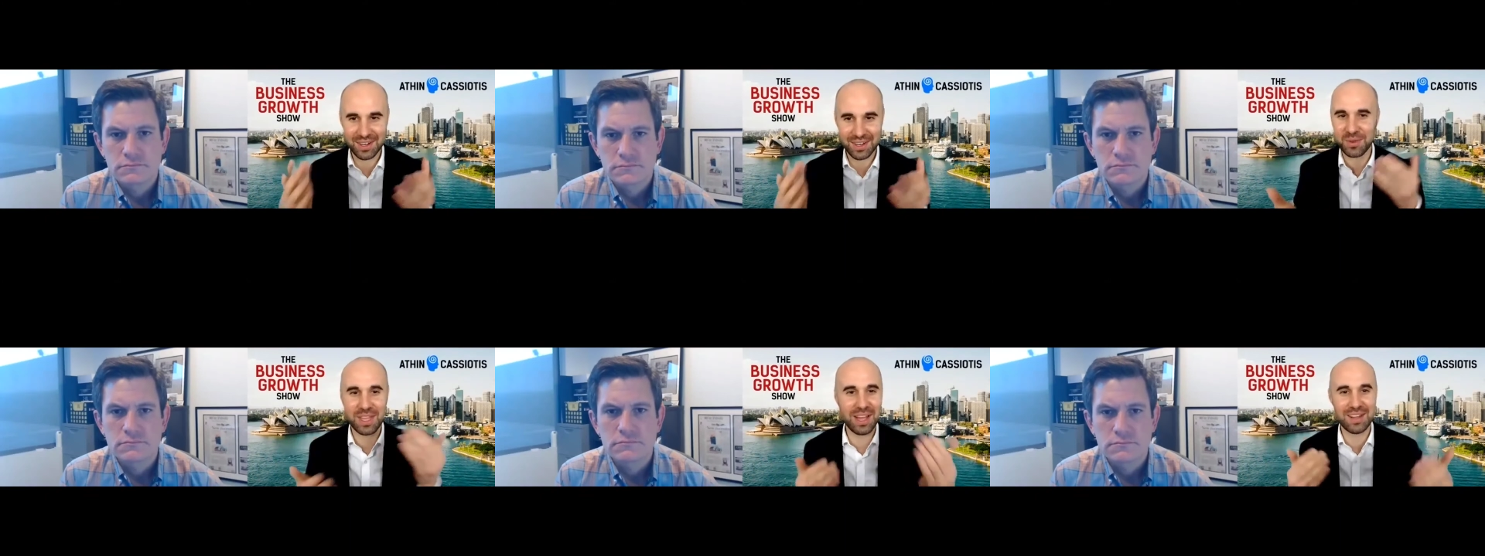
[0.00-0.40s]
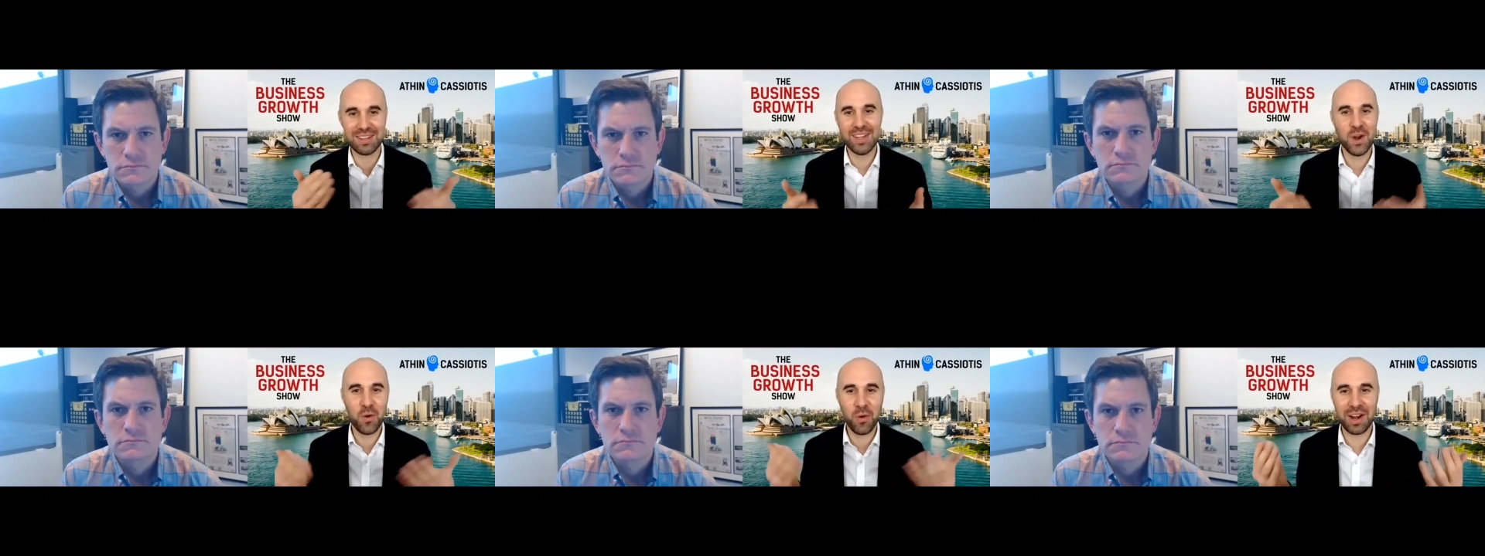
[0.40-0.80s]
Speaker 1: you know
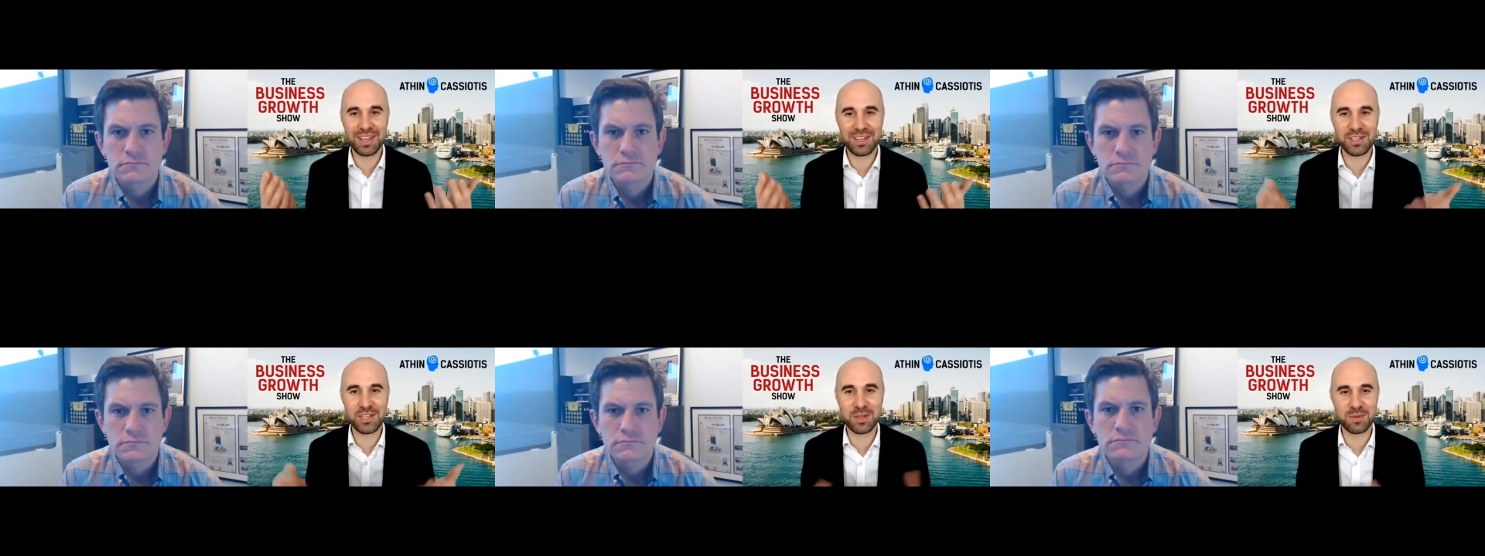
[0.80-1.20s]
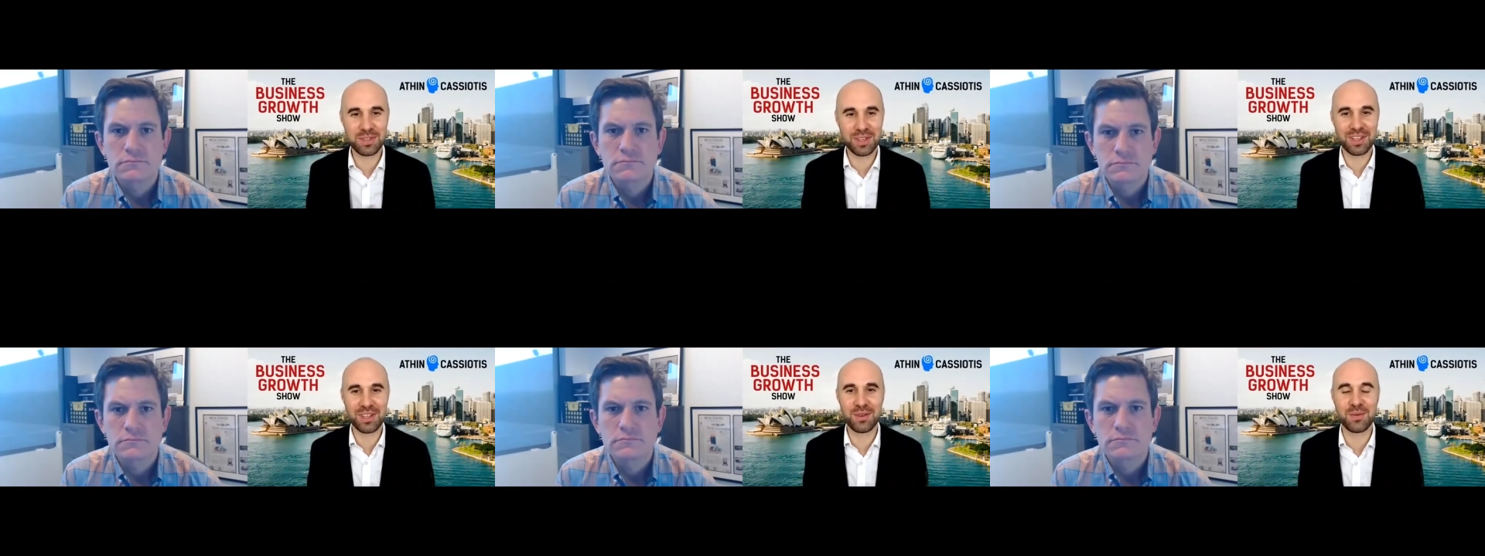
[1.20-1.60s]
without
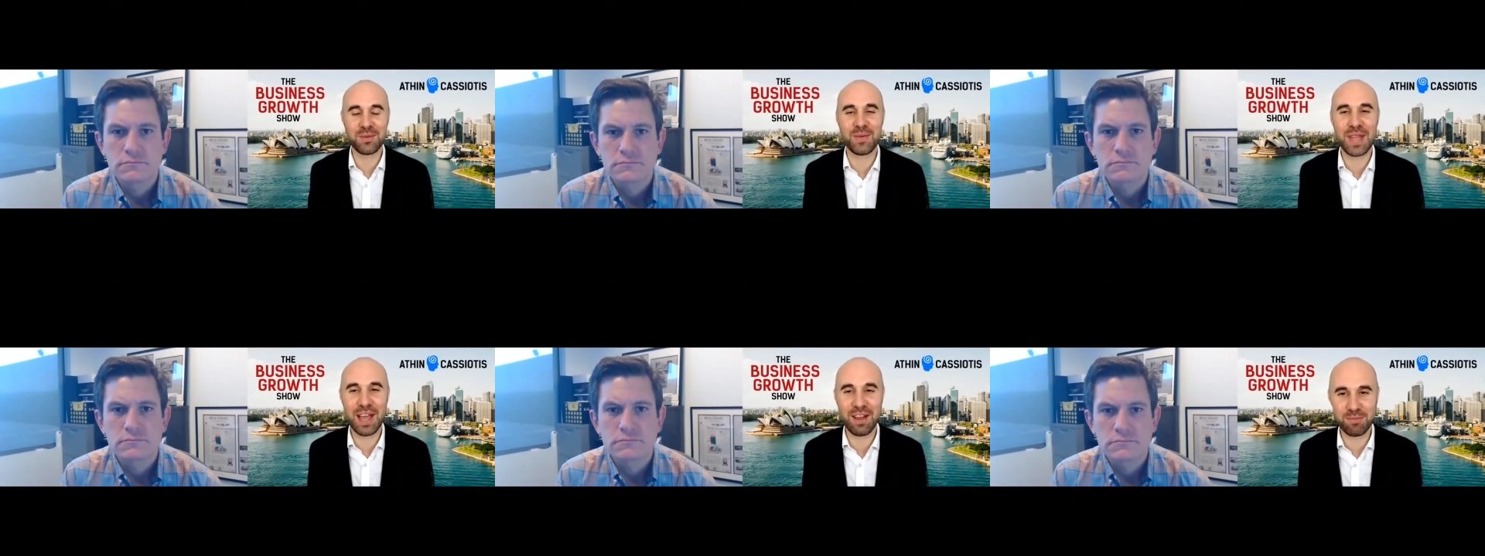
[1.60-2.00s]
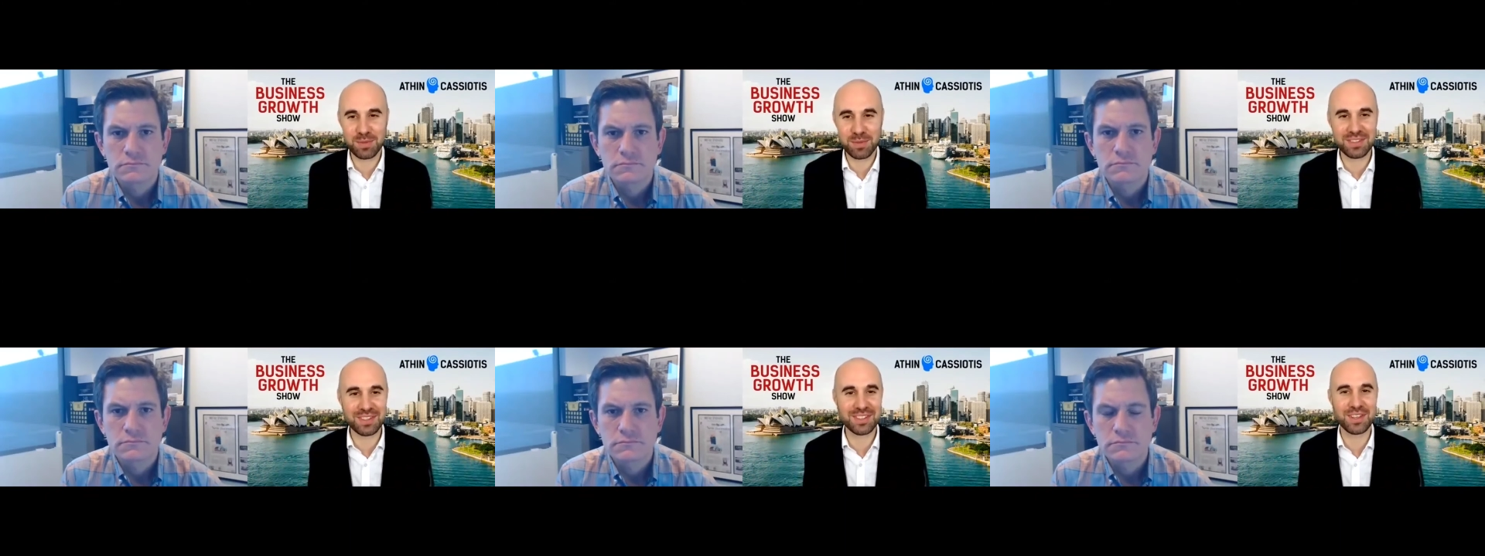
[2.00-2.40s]
relationships i think we have
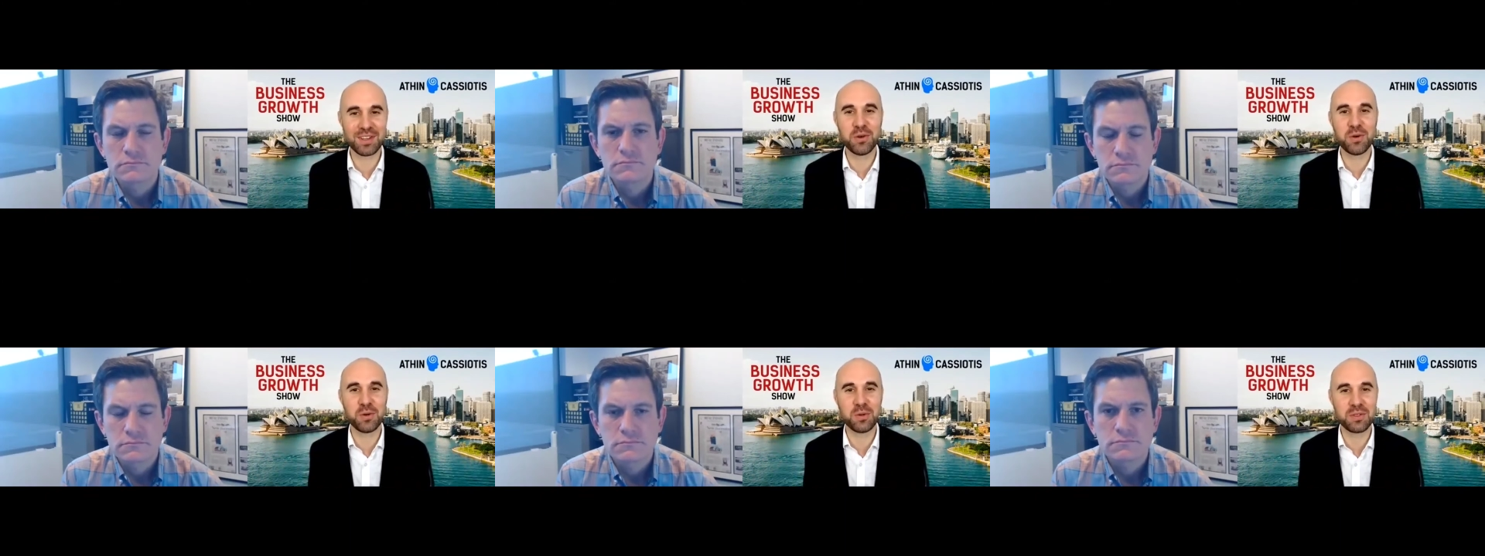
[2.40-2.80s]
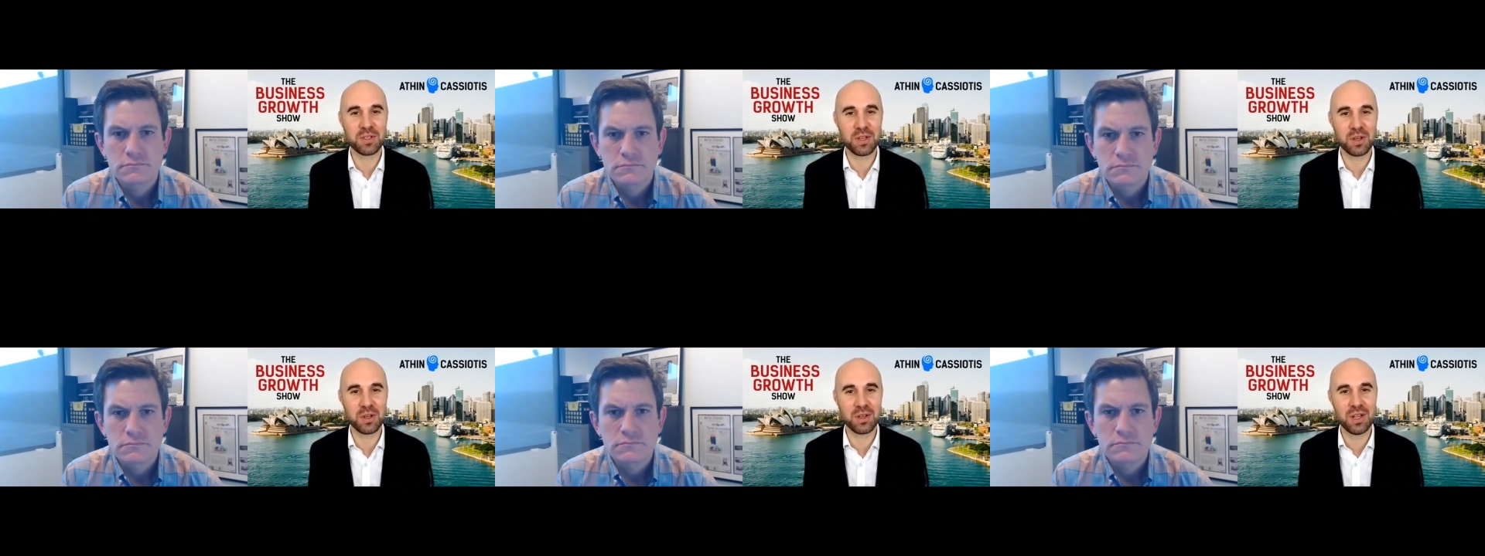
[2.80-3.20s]
business at all
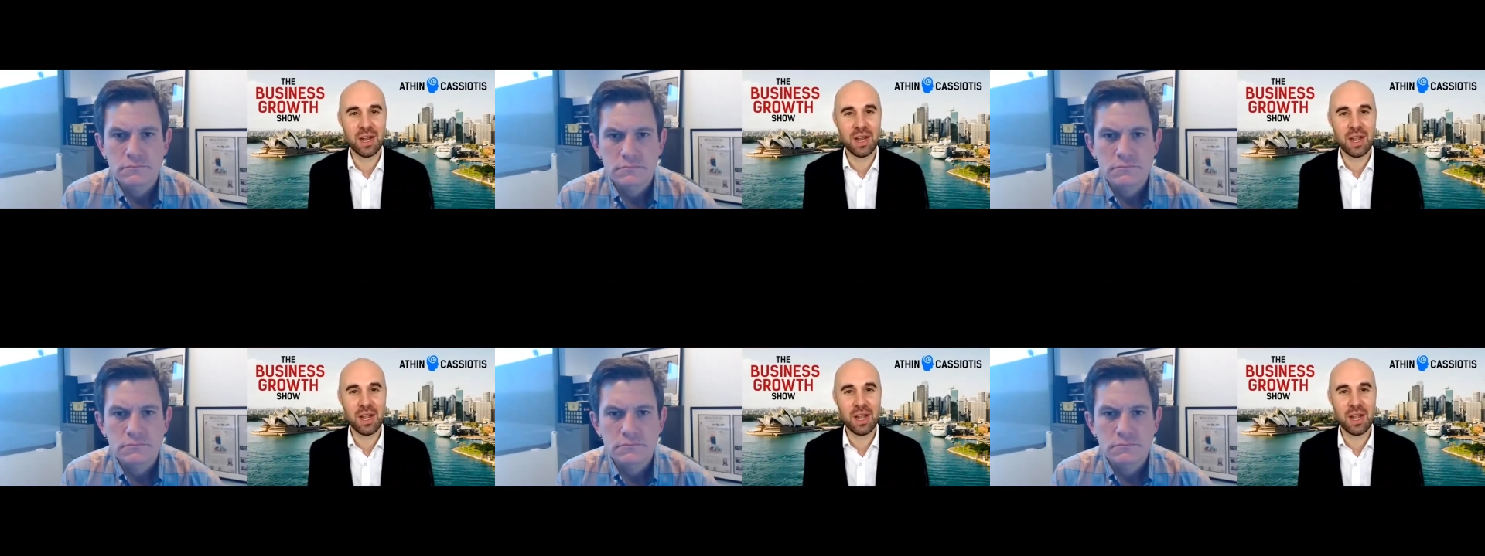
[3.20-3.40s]
so